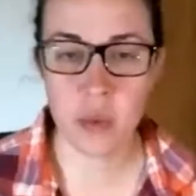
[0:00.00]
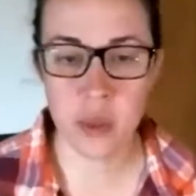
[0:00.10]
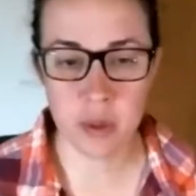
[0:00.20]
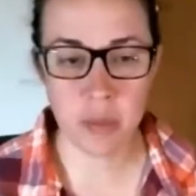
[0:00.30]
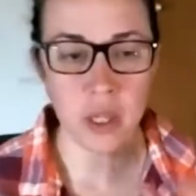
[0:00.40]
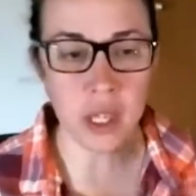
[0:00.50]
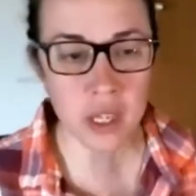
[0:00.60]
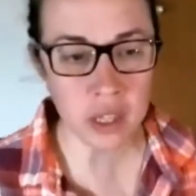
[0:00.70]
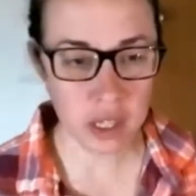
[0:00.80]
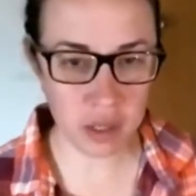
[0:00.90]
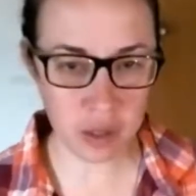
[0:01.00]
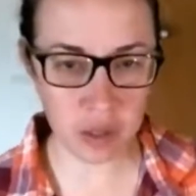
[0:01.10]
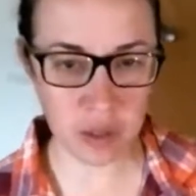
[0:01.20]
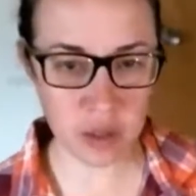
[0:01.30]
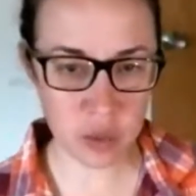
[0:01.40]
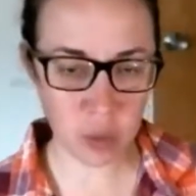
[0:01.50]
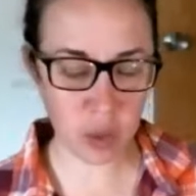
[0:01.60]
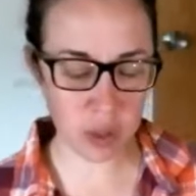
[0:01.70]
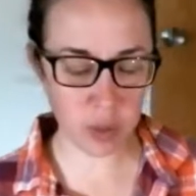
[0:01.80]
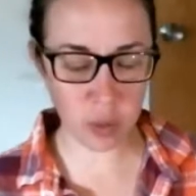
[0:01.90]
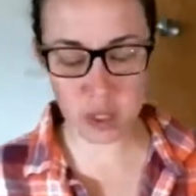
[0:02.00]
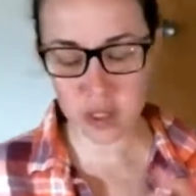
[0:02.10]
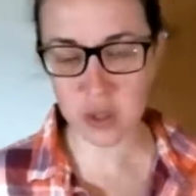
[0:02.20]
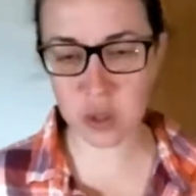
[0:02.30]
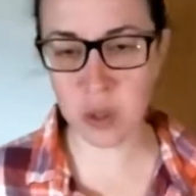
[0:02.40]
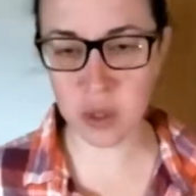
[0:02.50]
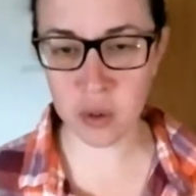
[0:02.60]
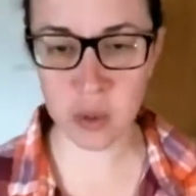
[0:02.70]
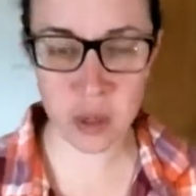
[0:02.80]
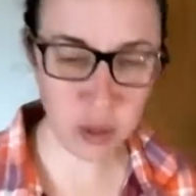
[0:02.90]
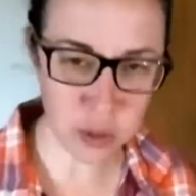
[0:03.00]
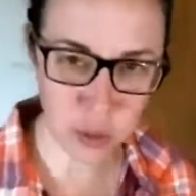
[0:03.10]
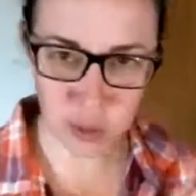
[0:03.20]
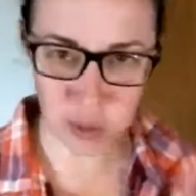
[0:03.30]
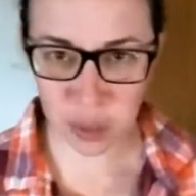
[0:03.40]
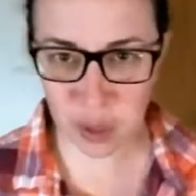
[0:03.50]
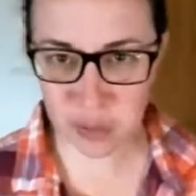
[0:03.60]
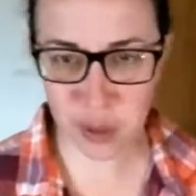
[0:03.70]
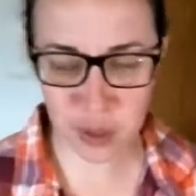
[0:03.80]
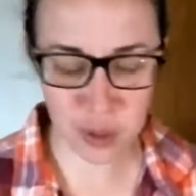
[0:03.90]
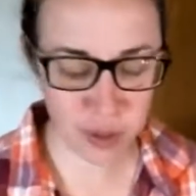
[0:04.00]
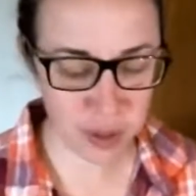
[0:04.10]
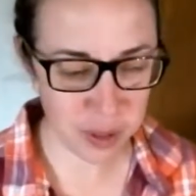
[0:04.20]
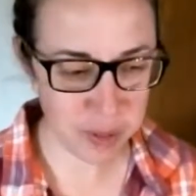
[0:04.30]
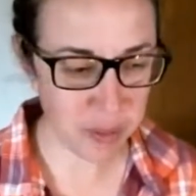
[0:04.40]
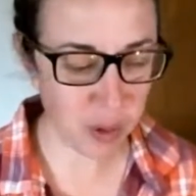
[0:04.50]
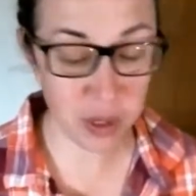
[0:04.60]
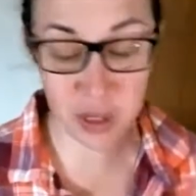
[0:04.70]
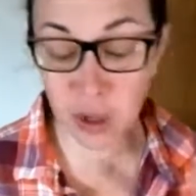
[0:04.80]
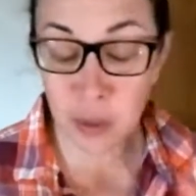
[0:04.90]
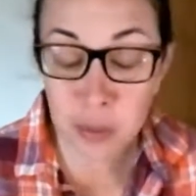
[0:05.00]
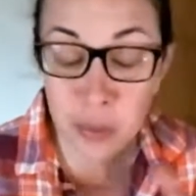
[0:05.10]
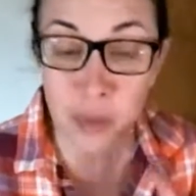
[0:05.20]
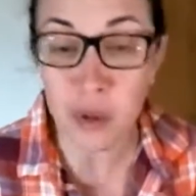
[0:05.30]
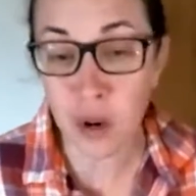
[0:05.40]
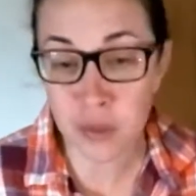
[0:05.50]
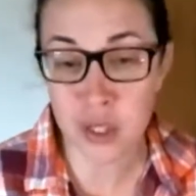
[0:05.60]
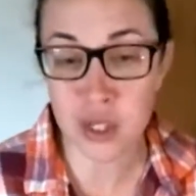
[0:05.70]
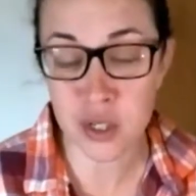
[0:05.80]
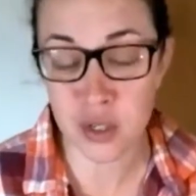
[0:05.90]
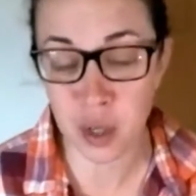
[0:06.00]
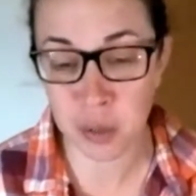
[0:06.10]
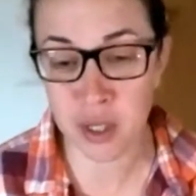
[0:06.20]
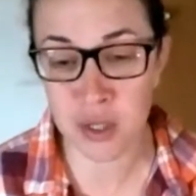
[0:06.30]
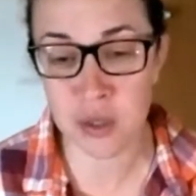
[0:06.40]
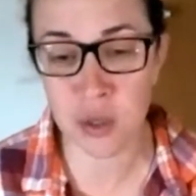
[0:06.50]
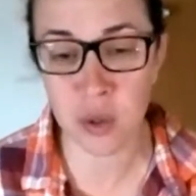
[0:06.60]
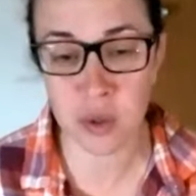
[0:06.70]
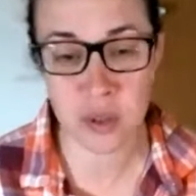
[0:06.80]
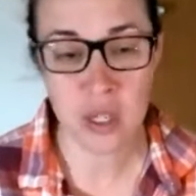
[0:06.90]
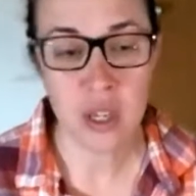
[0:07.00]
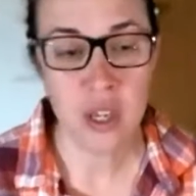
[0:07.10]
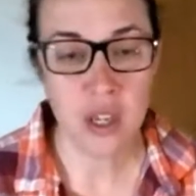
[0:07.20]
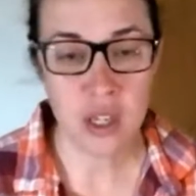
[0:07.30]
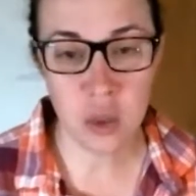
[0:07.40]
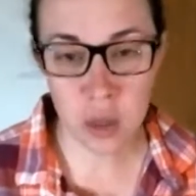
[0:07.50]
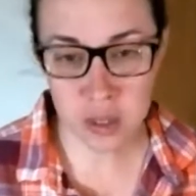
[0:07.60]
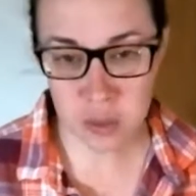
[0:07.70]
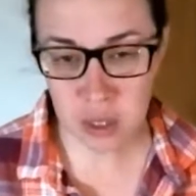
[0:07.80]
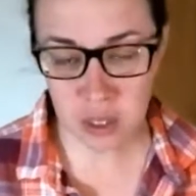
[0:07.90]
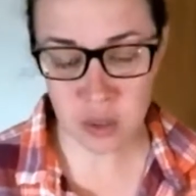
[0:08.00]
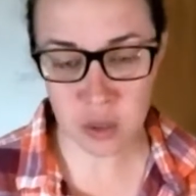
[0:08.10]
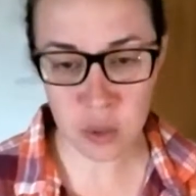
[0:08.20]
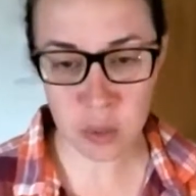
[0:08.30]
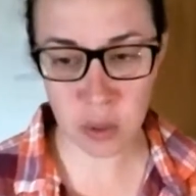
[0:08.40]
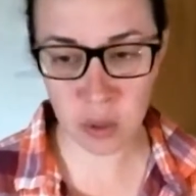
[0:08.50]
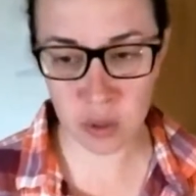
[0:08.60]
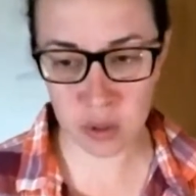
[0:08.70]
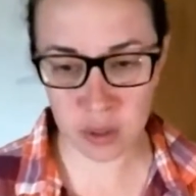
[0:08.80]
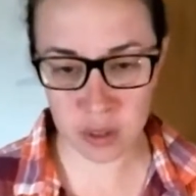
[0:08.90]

the plan then, and this is what we talked about in our sort of prep video, our prep conversation a couple days ago, is you asked me to pull